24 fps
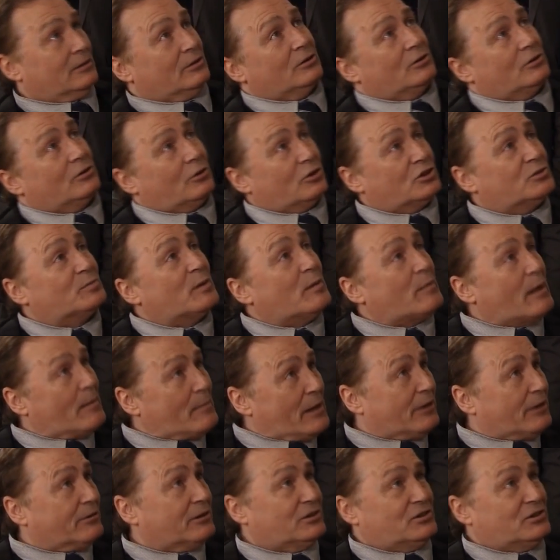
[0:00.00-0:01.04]
Cost me my
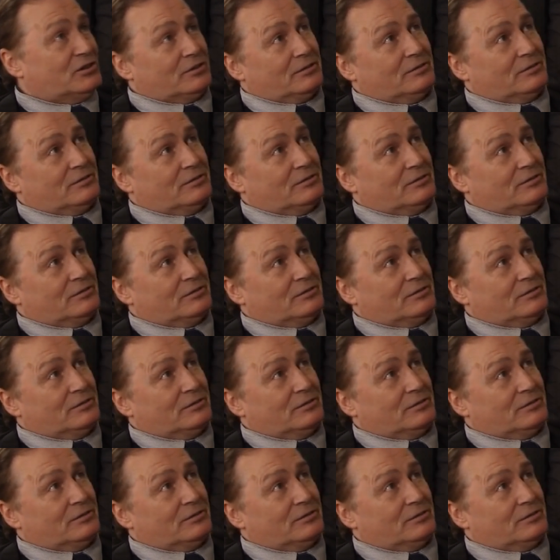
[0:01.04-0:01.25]
marriage.